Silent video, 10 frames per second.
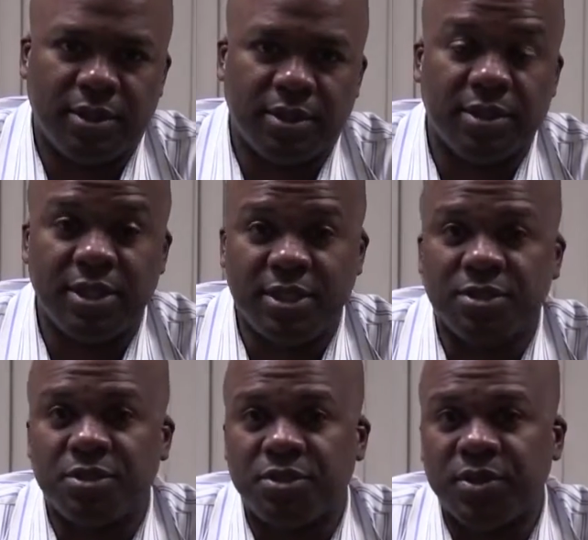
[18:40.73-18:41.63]
disease
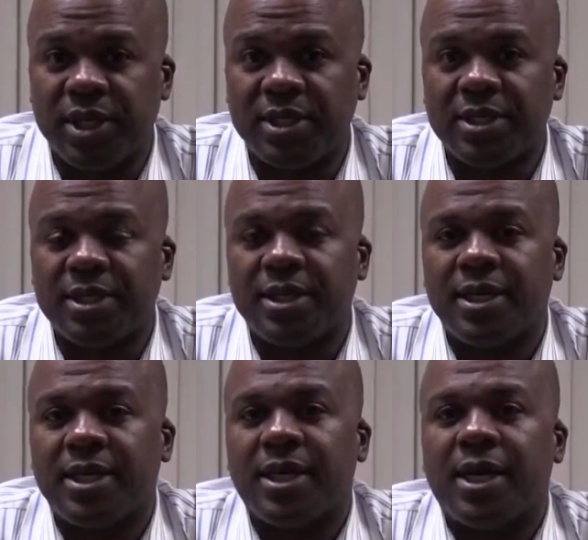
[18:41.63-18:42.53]
to treat.
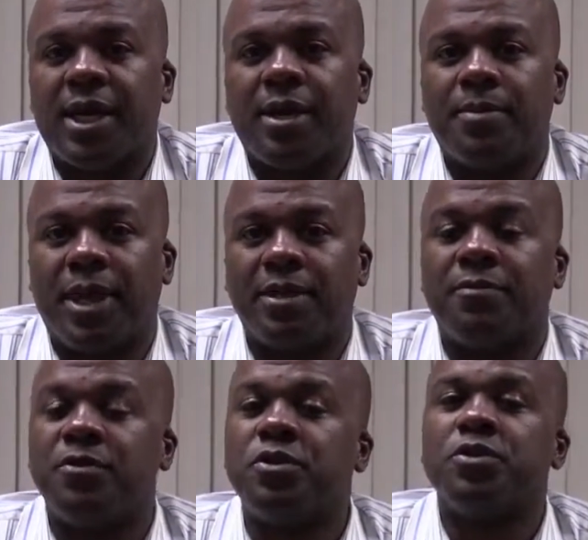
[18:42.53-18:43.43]
Um, and
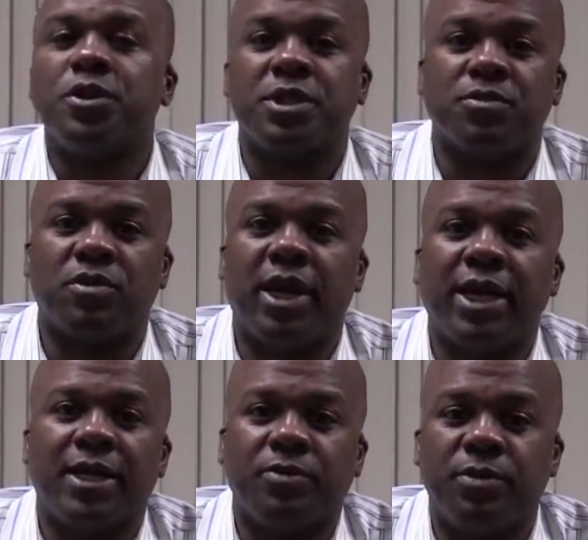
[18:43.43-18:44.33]
the future looks
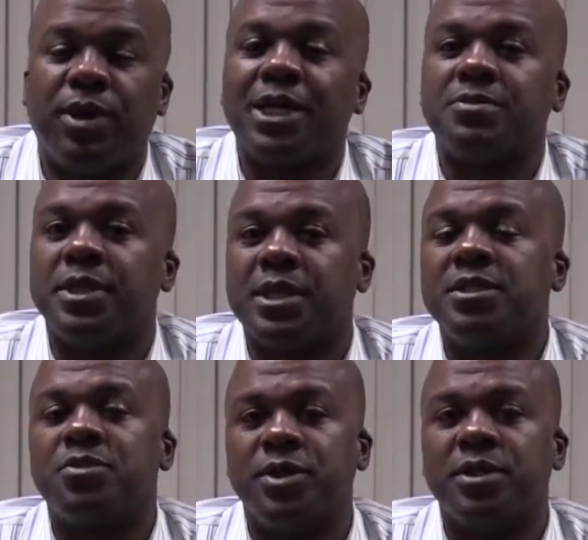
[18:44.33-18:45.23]
bright, and we possibly could,
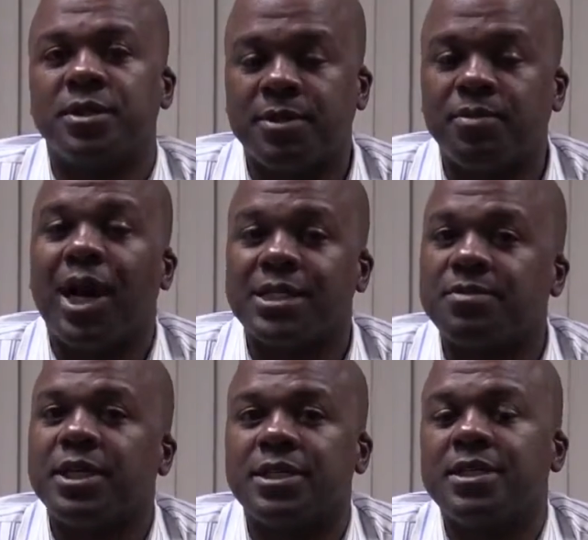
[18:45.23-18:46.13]
see, could
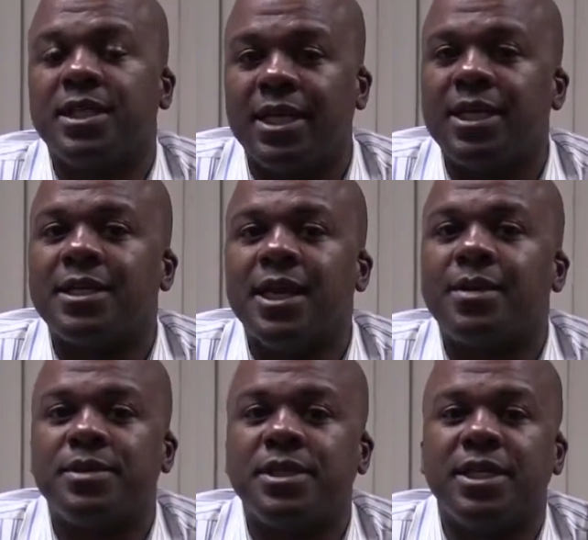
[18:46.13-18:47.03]
possibly could see an end to
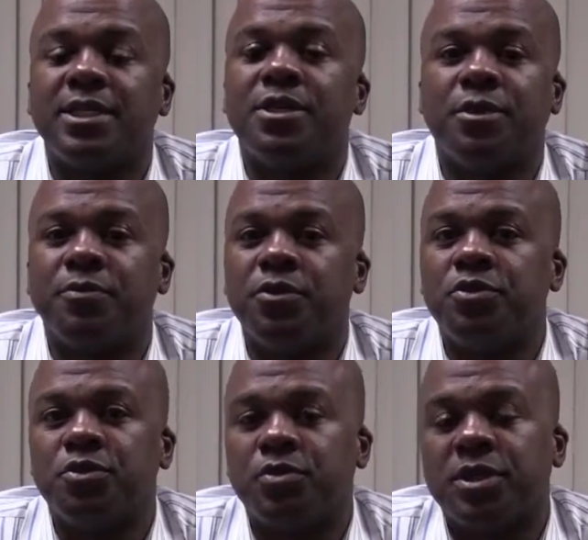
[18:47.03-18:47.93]
Hep C in the near
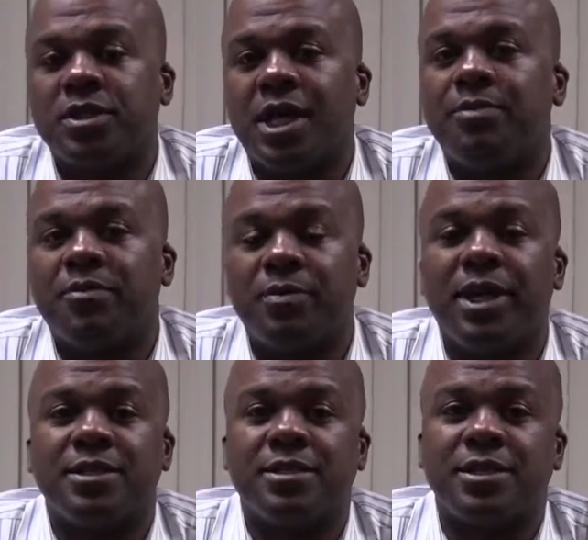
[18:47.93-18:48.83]
future with the type of
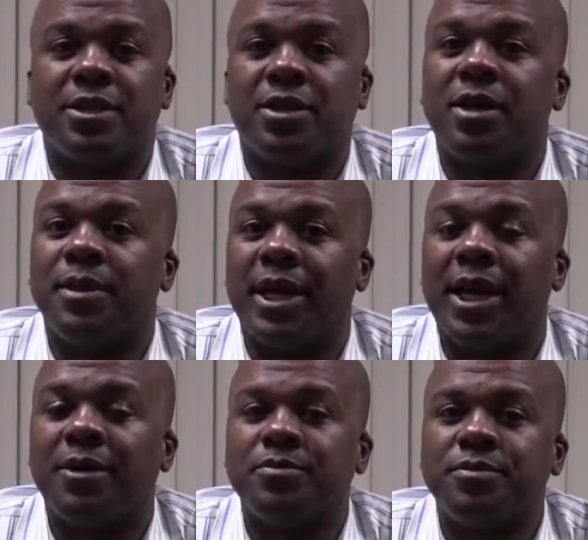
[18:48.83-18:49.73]
medicines that are coming
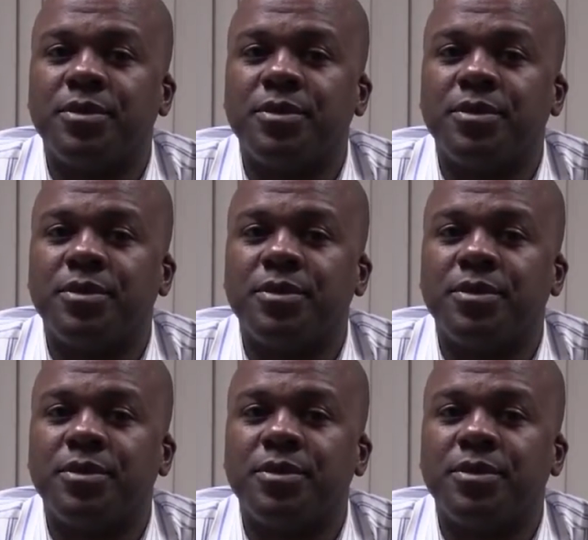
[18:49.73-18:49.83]
out.